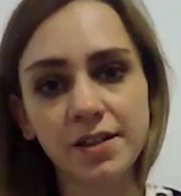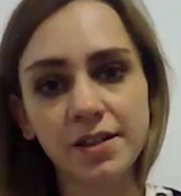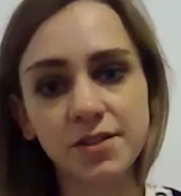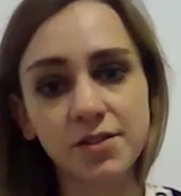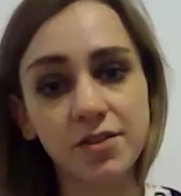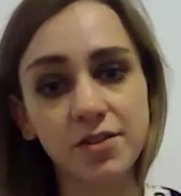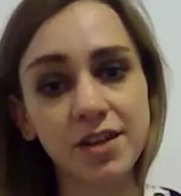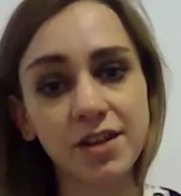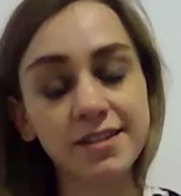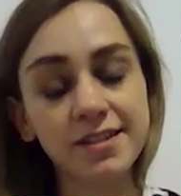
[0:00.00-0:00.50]

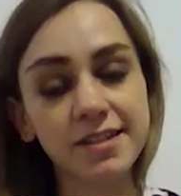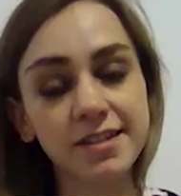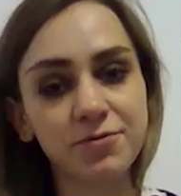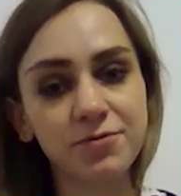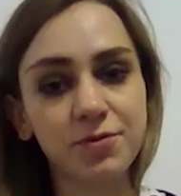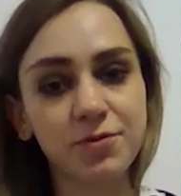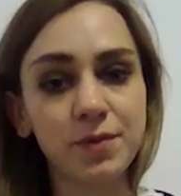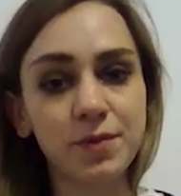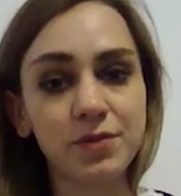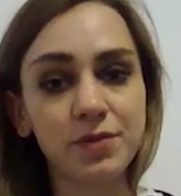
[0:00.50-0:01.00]
So that's it
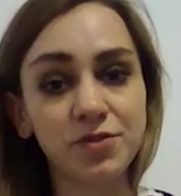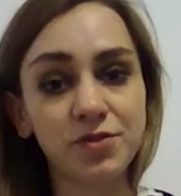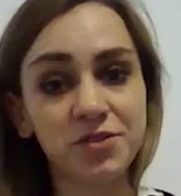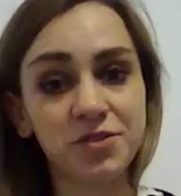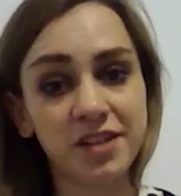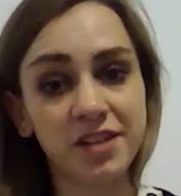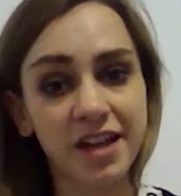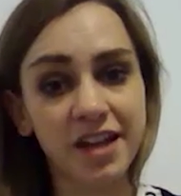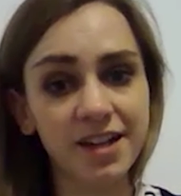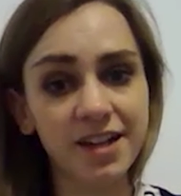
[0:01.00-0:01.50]
from me for
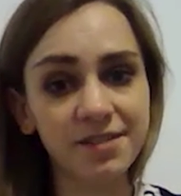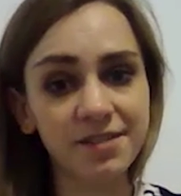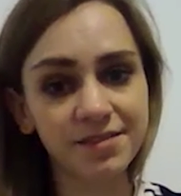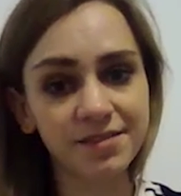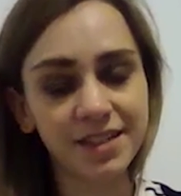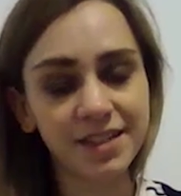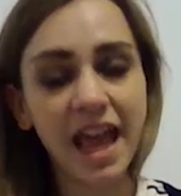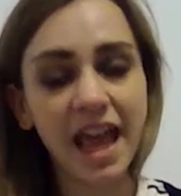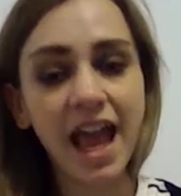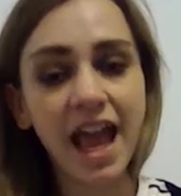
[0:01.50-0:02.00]
today.
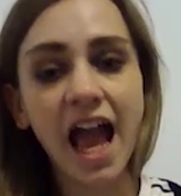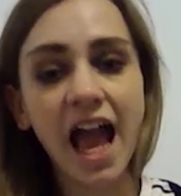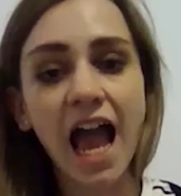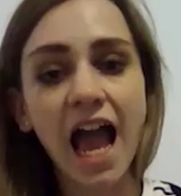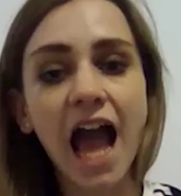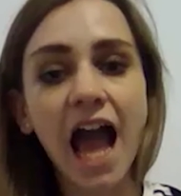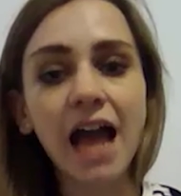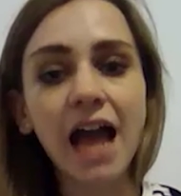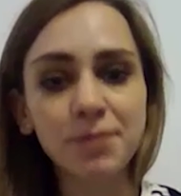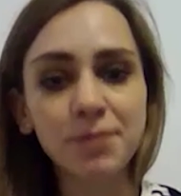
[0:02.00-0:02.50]

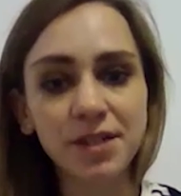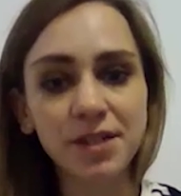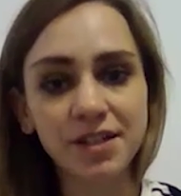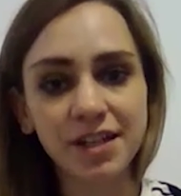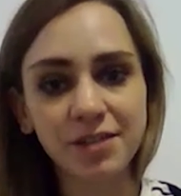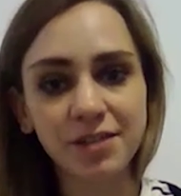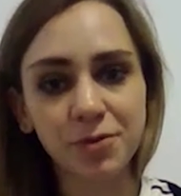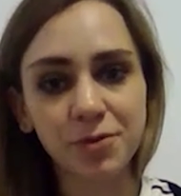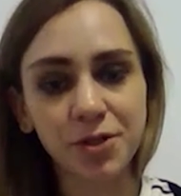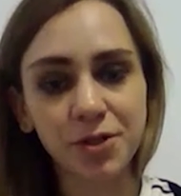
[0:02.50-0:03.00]
Happy
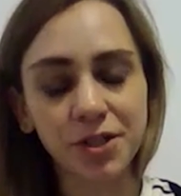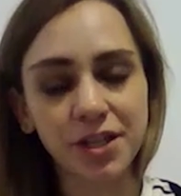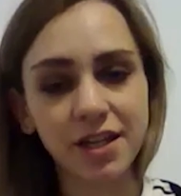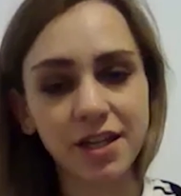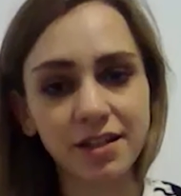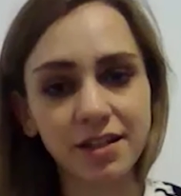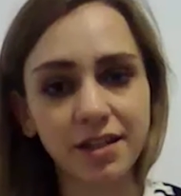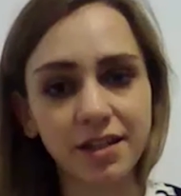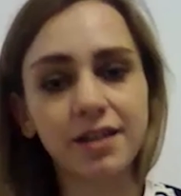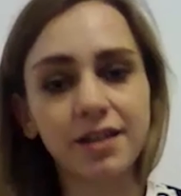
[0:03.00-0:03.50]

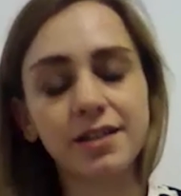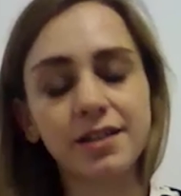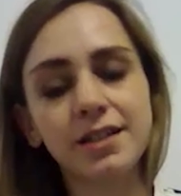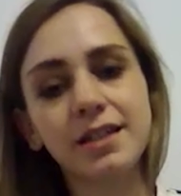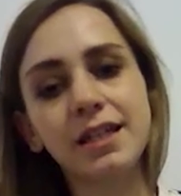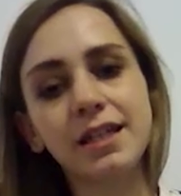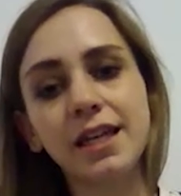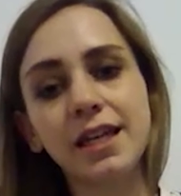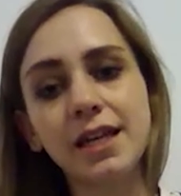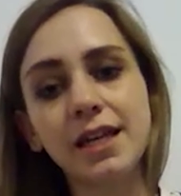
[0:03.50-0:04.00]
networking,
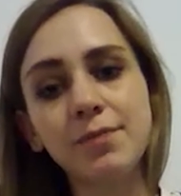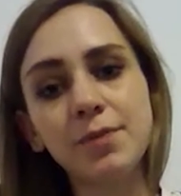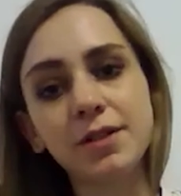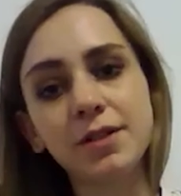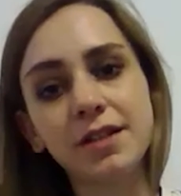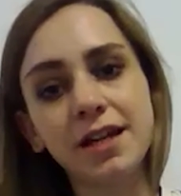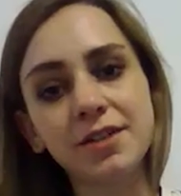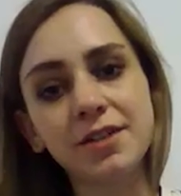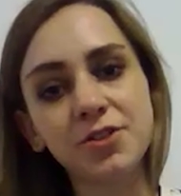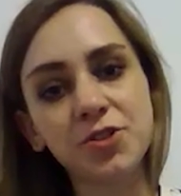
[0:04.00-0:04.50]
keep it
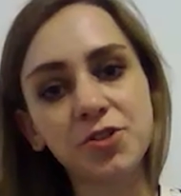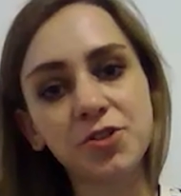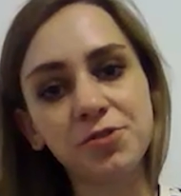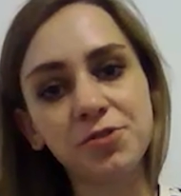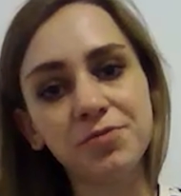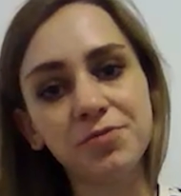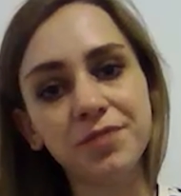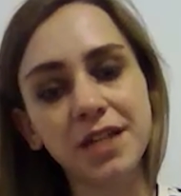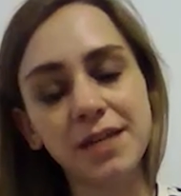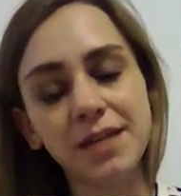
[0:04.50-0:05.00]

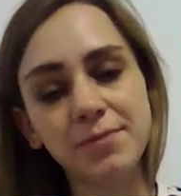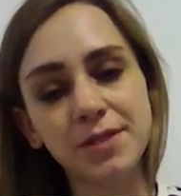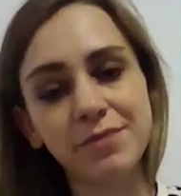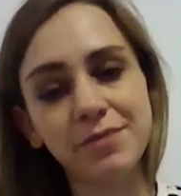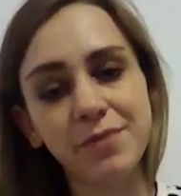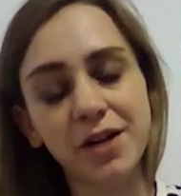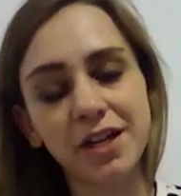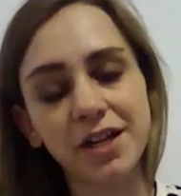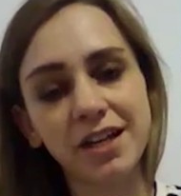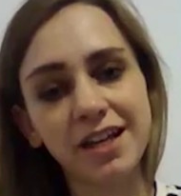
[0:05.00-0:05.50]
natural, keep
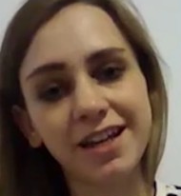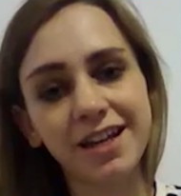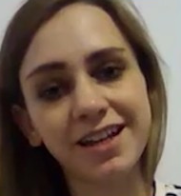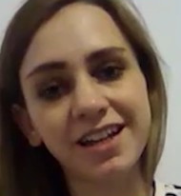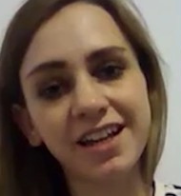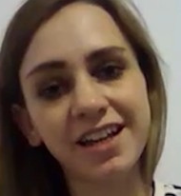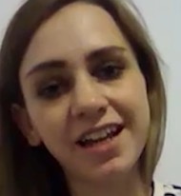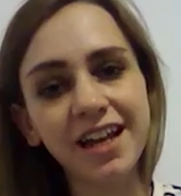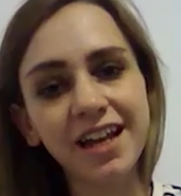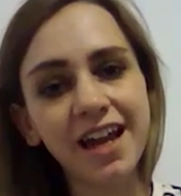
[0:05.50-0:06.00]
smiling,
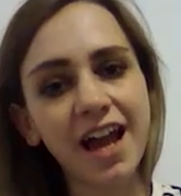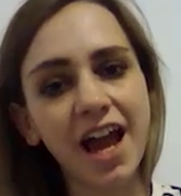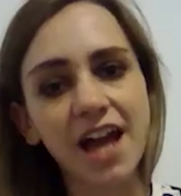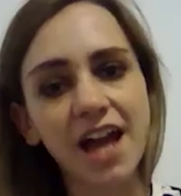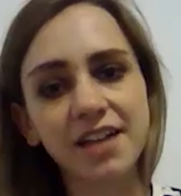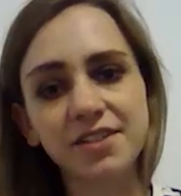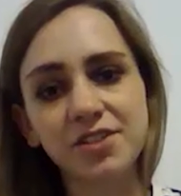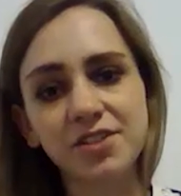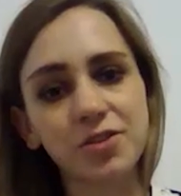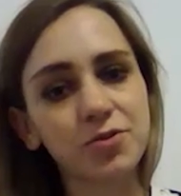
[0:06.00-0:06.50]

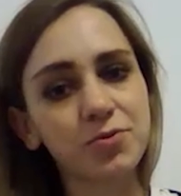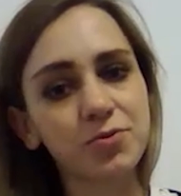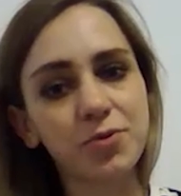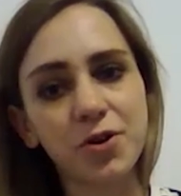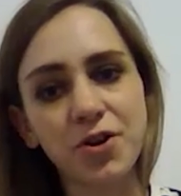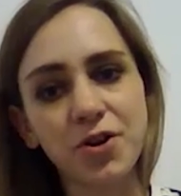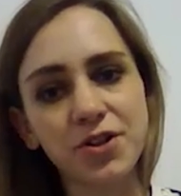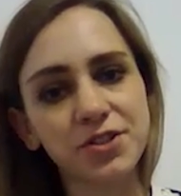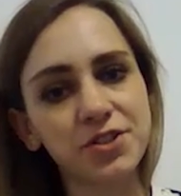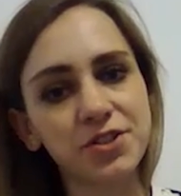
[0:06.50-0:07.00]
and don't
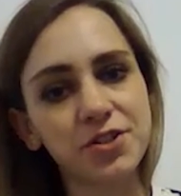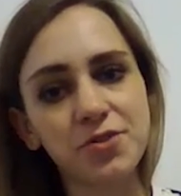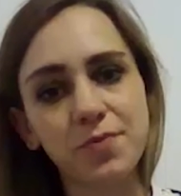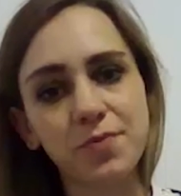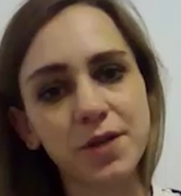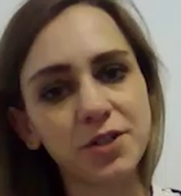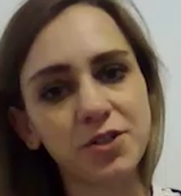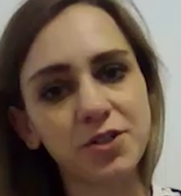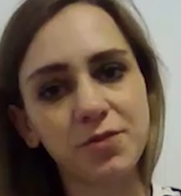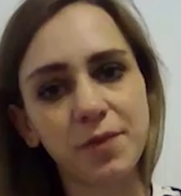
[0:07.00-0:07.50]
worry too
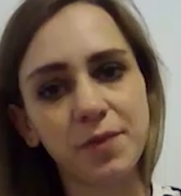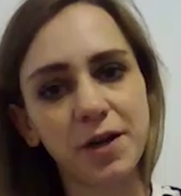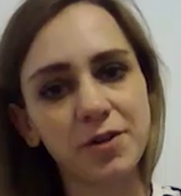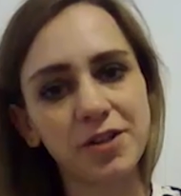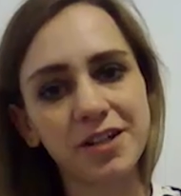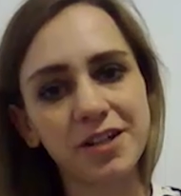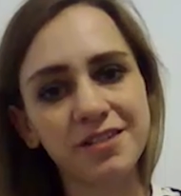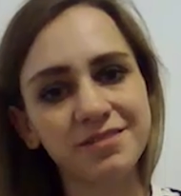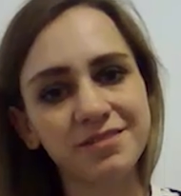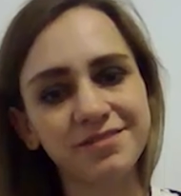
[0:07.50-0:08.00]
much about
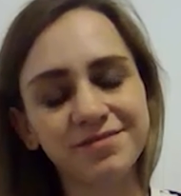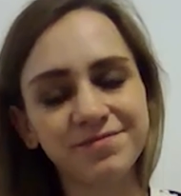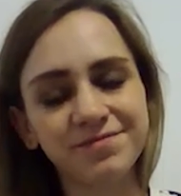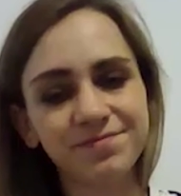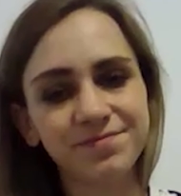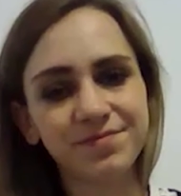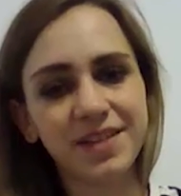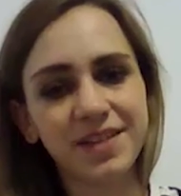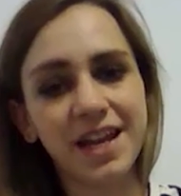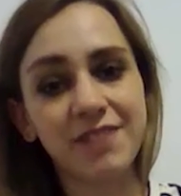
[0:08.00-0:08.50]
it.
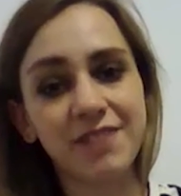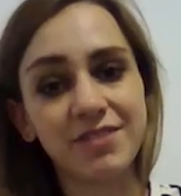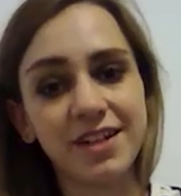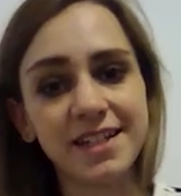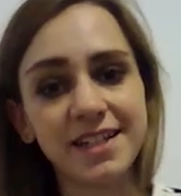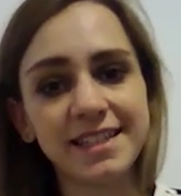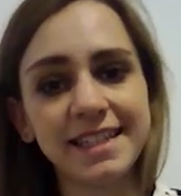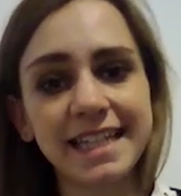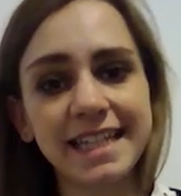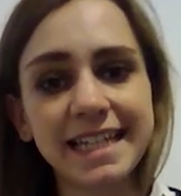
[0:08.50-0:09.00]
Have a
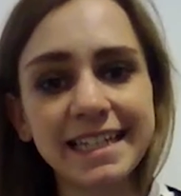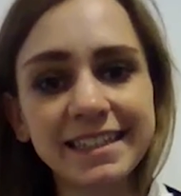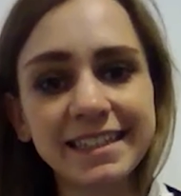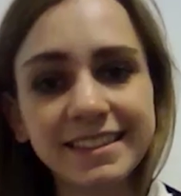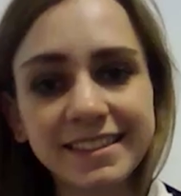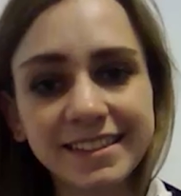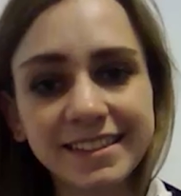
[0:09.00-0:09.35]
nice day.